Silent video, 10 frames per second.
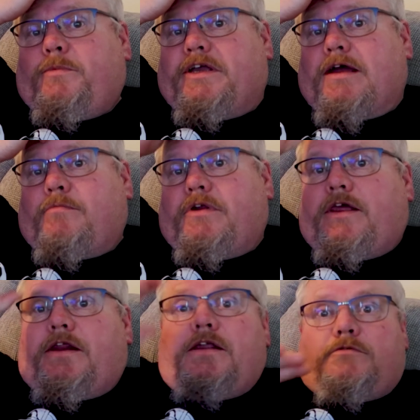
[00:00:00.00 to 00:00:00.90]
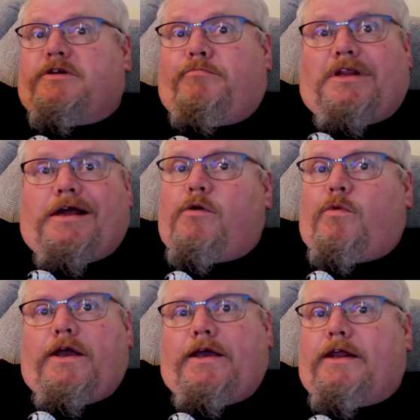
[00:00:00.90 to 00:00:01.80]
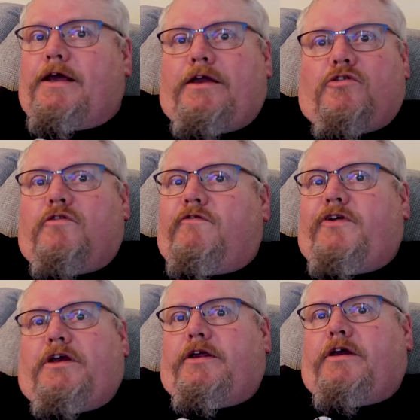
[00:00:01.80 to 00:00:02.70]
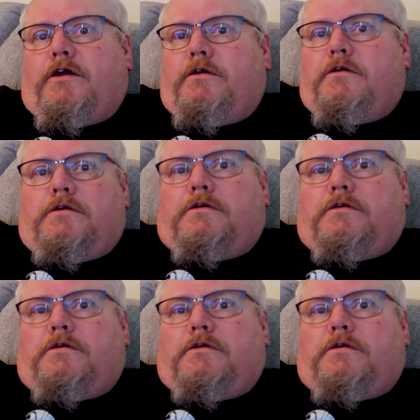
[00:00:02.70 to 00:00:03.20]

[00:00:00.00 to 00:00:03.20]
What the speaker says: with my camera then. It was in black and white and I couldn't figure it out.